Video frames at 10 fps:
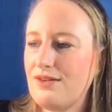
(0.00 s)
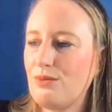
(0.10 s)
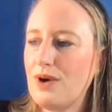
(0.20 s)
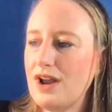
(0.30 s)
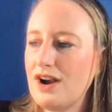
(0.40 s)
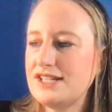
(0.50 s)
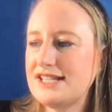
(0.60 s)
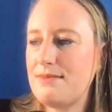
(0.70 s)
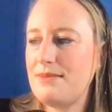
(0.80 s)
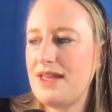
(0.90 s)
What are
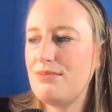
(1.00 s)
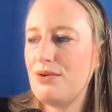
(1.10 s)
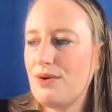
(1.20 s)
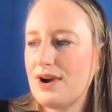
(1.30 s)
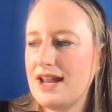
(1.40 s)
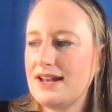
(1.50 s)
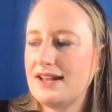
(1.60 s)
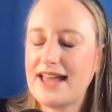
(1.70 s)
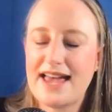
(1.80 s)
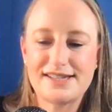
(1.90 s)
some important
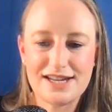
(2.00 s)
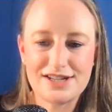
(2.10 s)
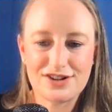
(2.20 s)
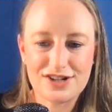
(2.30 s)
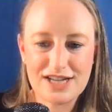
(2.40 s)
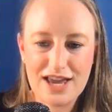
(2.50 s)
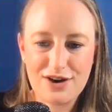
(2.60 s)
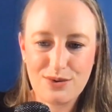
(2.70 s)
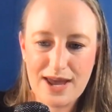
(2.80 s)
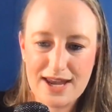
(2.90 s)
lessons or
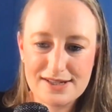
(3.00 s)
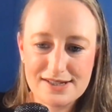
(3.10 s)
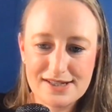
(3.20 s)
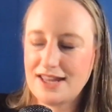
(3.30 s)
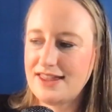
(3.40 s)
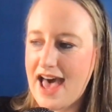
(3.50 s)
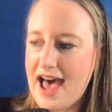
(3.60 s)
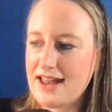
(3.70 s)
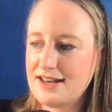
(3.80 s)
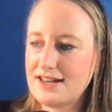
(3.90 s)
takeaways
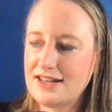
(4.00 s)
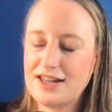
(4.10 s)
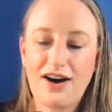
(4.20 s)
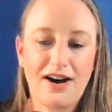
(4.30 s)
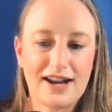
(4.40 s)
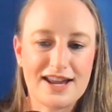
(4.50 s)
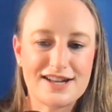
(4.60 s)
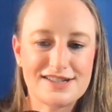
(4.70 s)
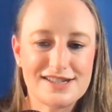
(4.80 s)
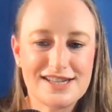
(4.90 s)
that the
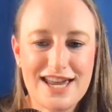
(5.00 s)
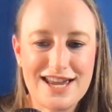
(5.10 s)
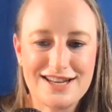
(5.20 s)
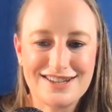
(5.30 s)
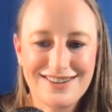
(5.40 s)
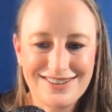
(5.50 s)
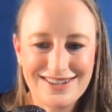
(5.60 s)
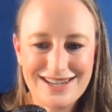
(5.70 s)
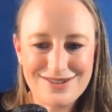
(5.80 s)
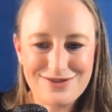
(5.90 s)
audience can
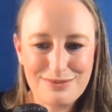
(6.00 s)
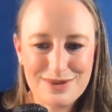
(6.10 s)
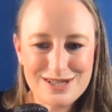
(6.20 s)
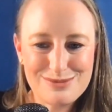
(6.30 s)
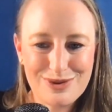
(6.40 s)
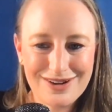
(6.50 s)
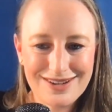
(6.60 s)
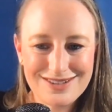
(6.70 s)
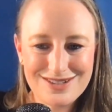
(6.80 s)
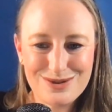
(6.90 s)
glean from this
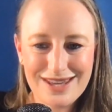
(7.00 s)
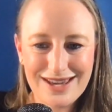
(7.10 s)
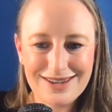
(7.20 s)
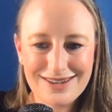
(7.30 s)
book, do you think?